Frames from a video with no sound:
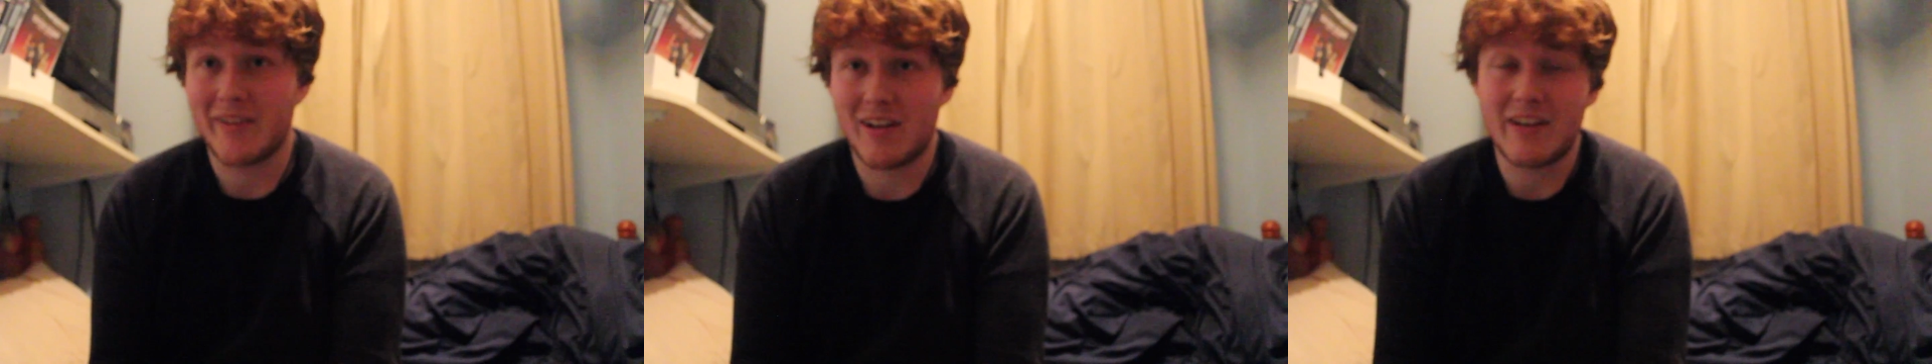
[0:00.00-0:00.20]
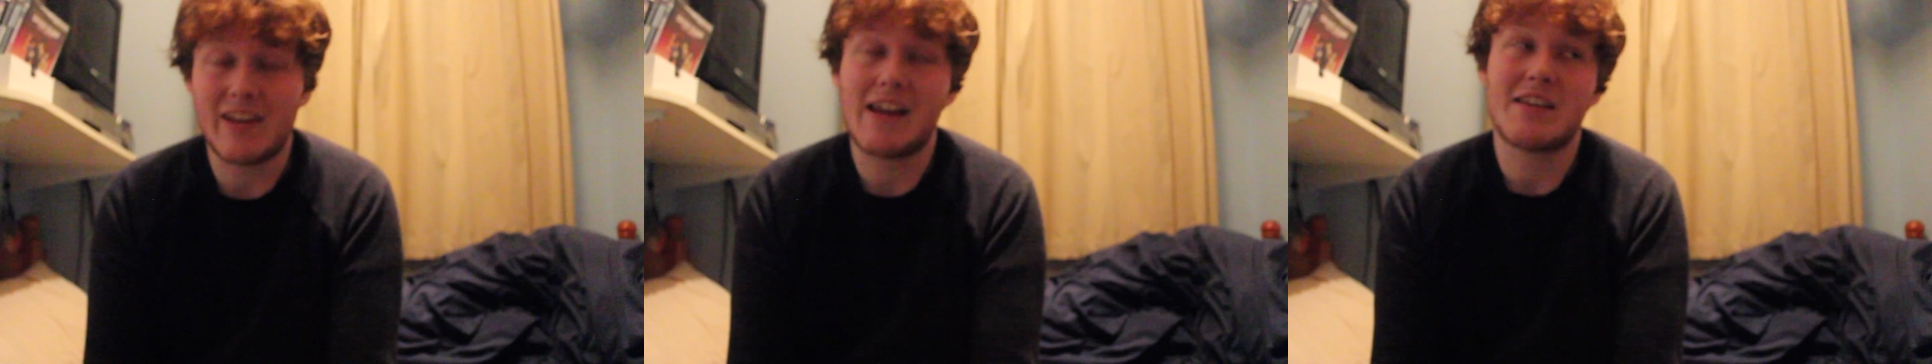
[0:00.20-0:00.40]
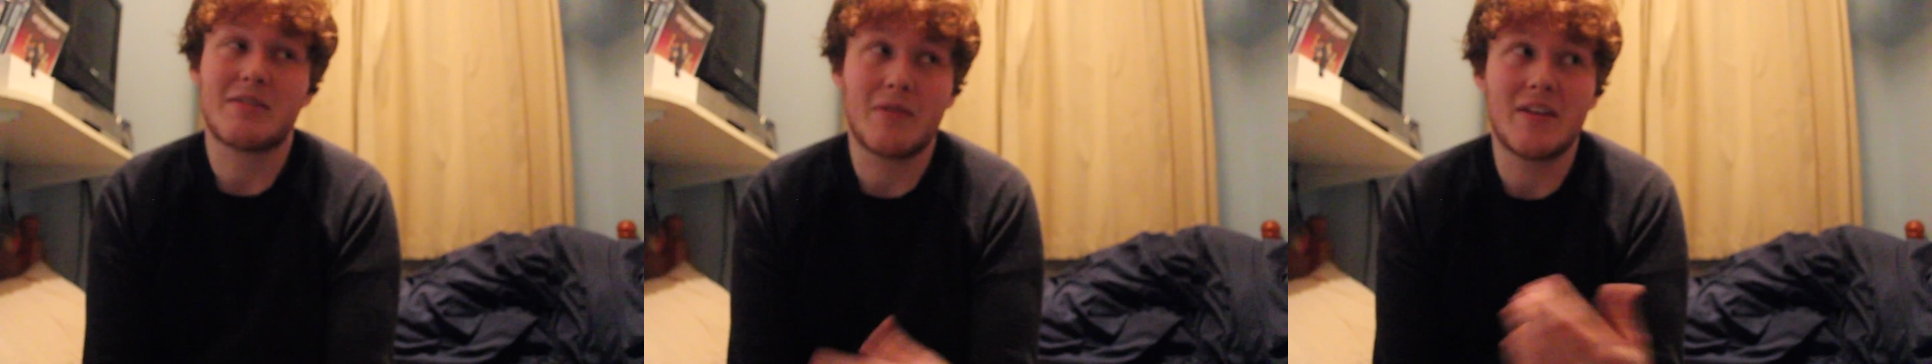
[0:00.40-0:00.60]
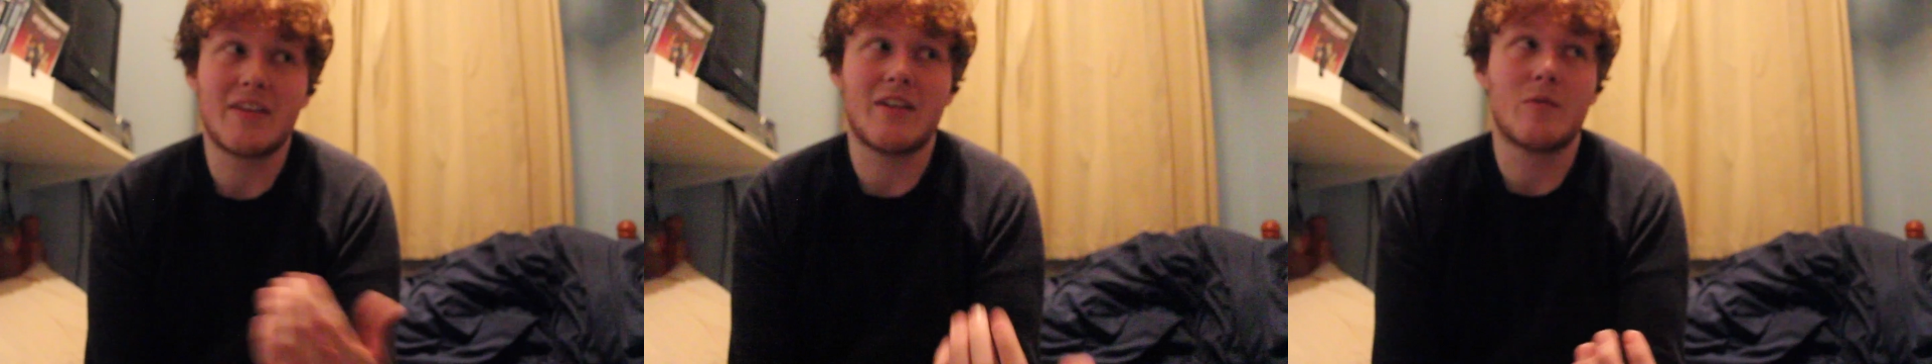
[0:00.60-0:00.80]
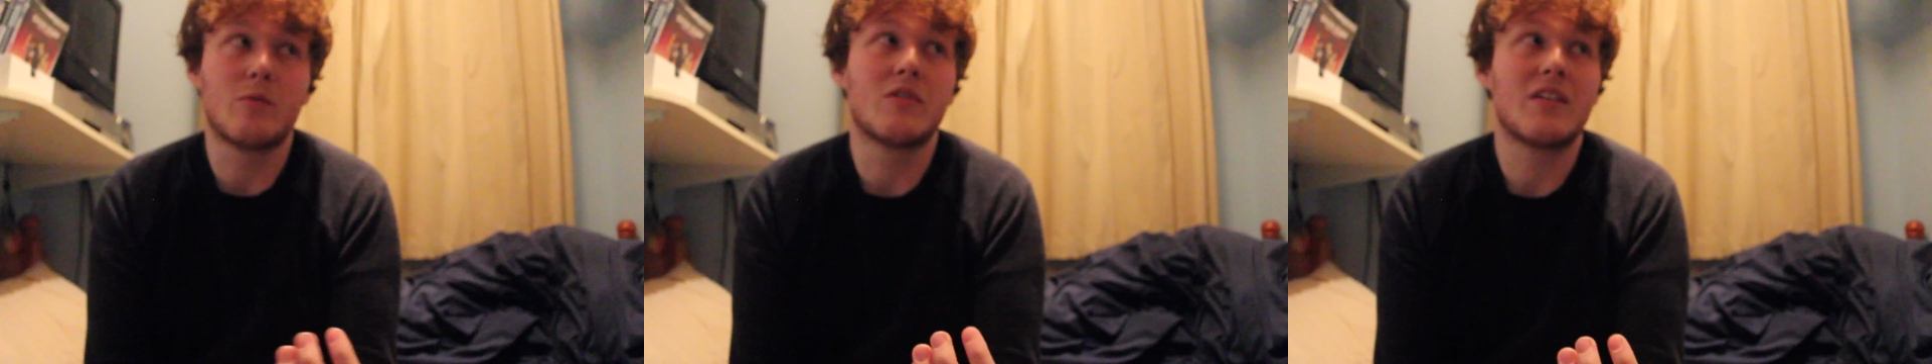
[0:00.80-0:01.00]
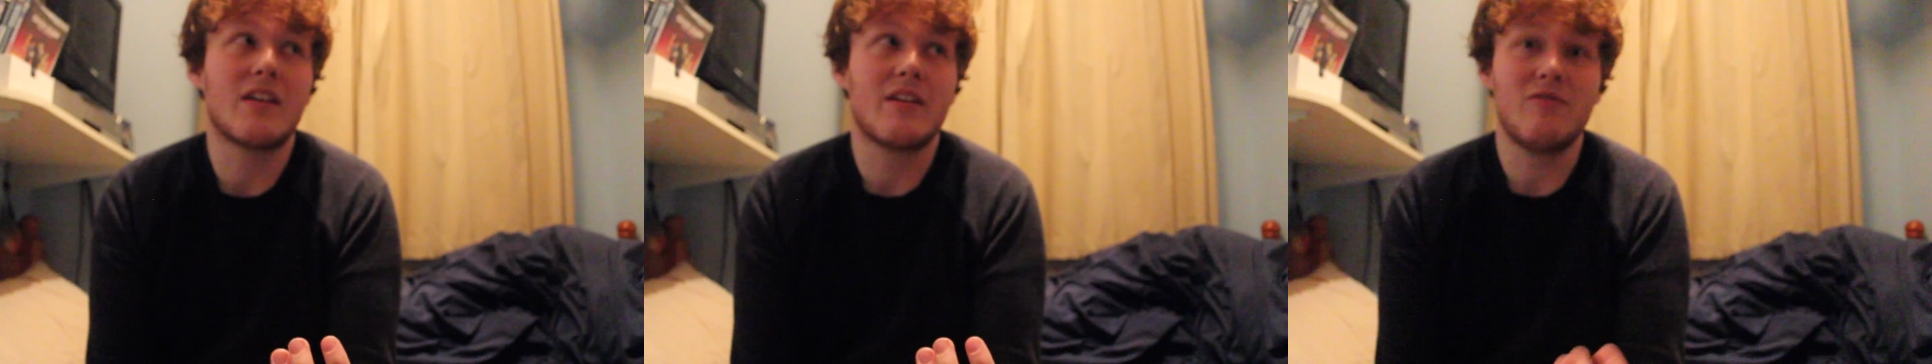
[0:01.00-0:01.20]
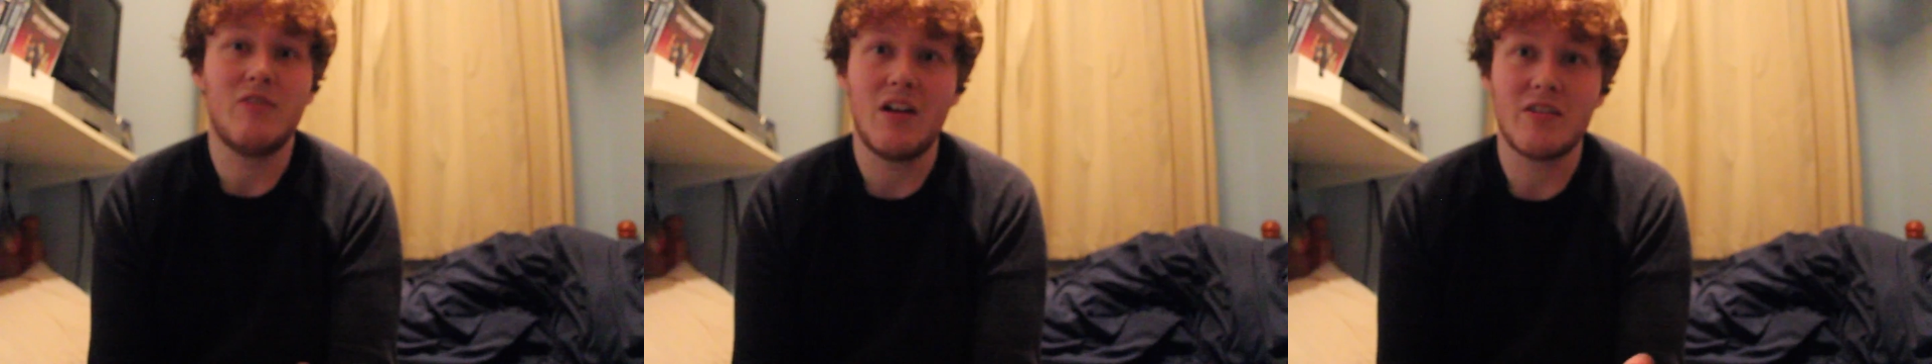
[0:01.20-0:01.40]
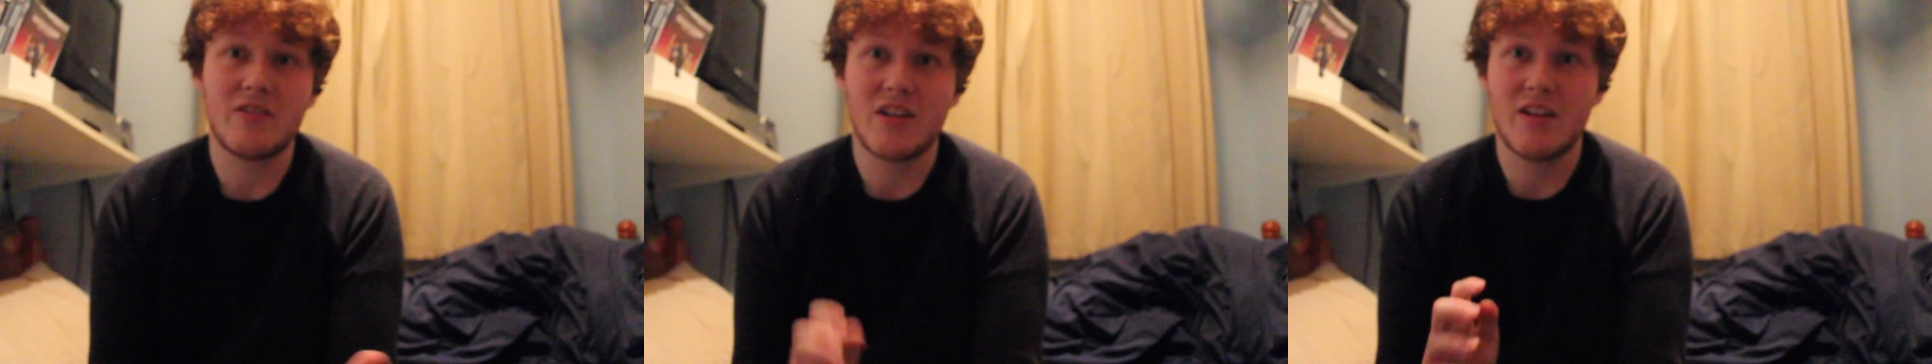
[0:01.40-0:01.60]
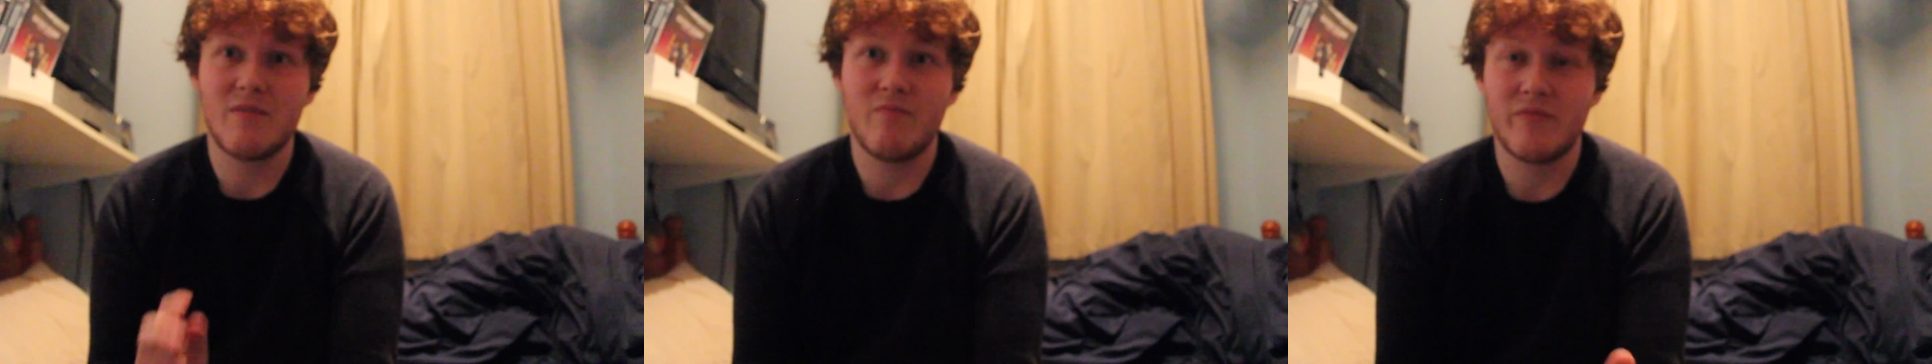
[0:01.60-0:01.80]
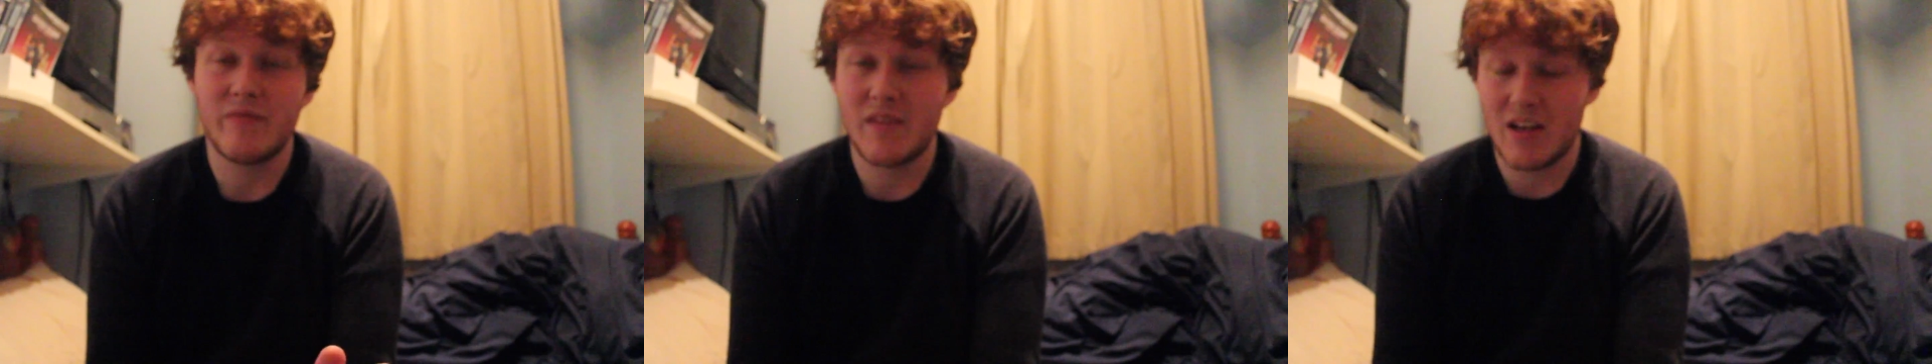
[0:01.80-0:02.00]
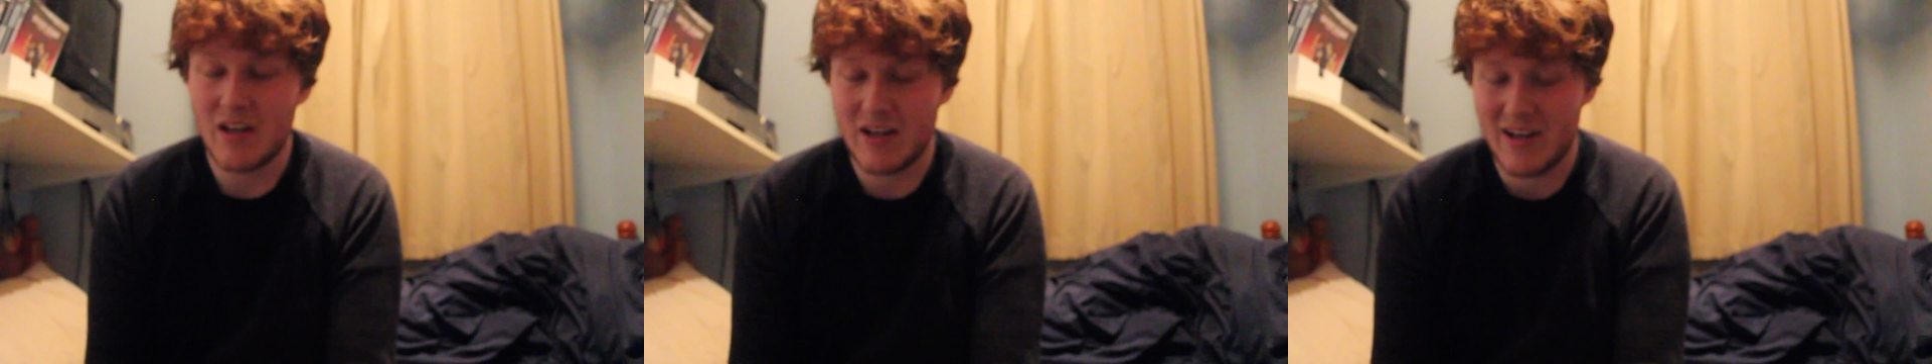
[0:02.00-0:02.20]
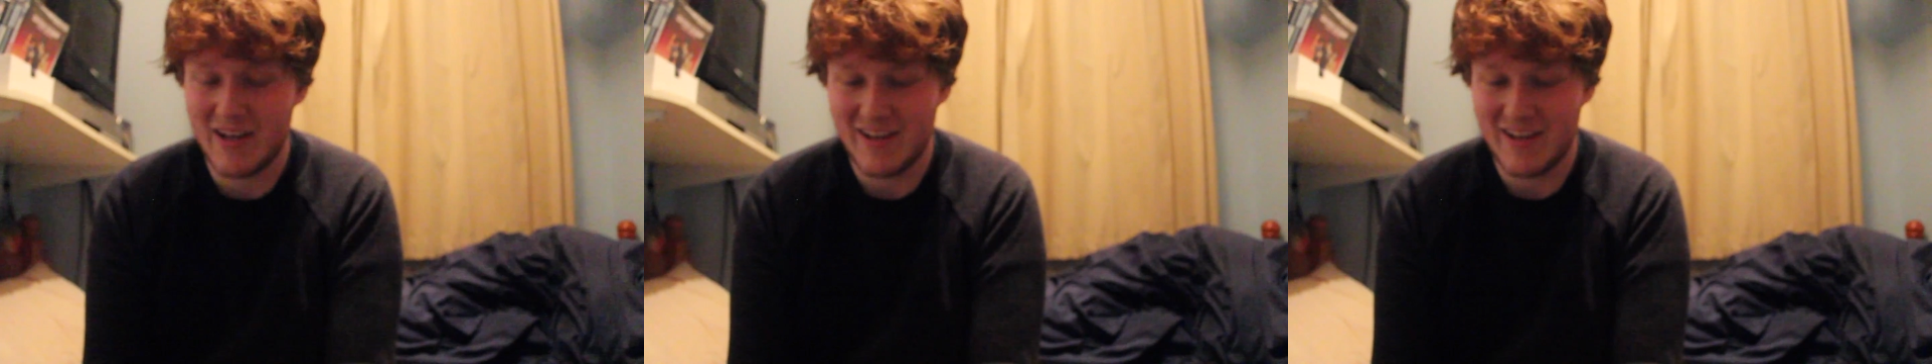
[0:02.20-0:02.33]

So like the last one I did was like vlogging. Uh,